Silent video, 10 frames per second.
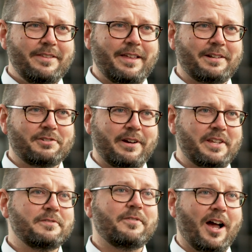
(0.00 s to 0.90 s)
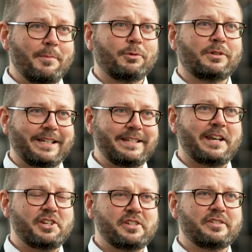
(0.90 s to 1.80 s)
that creates a viable clean
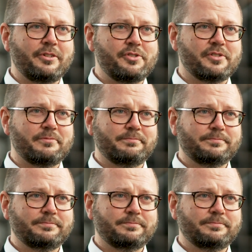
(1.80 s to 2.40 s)
energy solution.